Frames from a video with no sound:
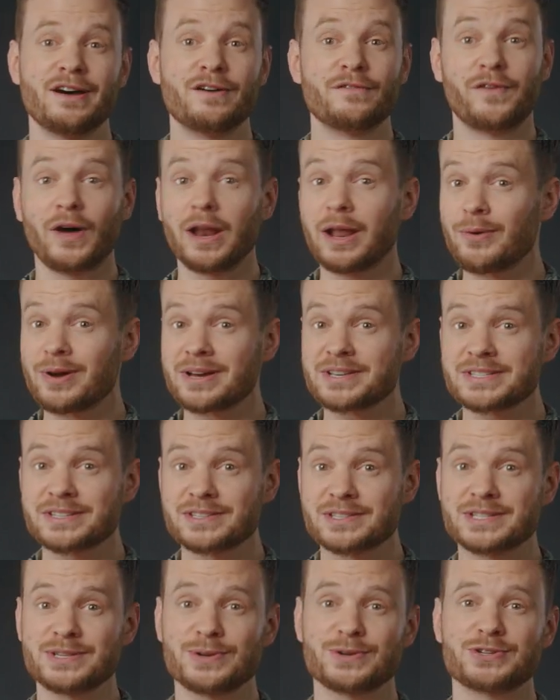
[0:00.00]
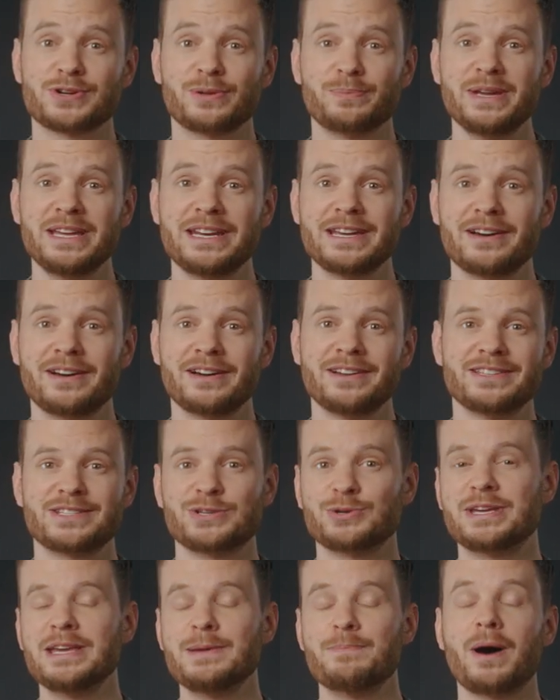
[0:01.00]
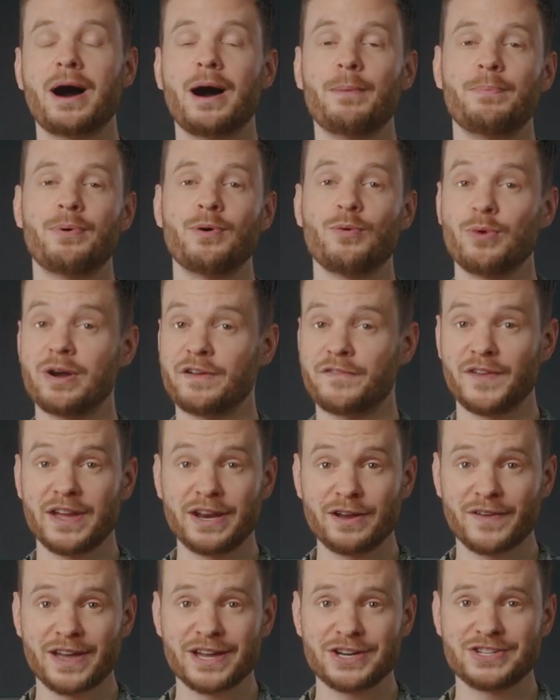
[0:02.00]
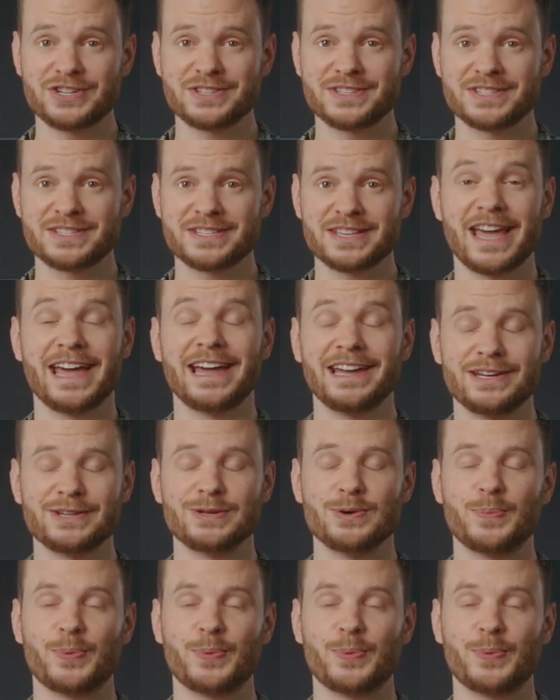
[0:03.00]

Follow us on social media to keep up with innovations and new